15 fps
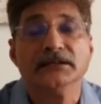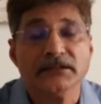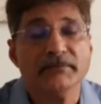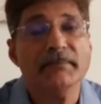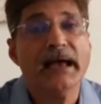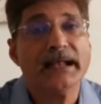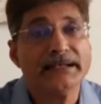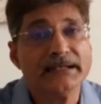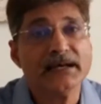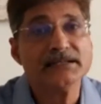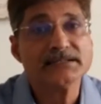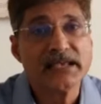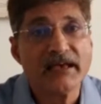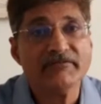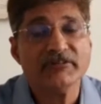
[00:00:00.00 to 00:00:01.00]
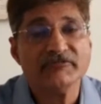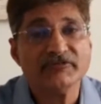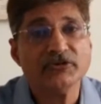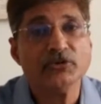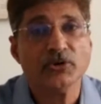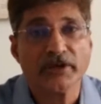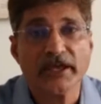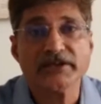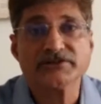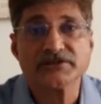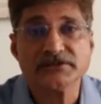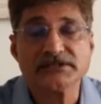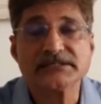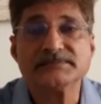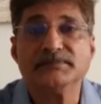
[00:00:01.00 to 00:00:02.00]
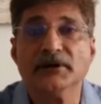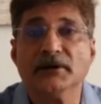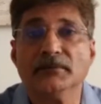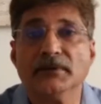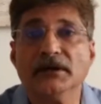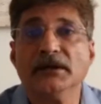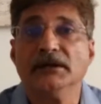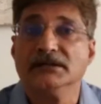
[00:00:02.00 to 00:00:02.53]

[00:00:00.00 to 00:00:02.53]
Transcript: the man does have a few occasional sperm.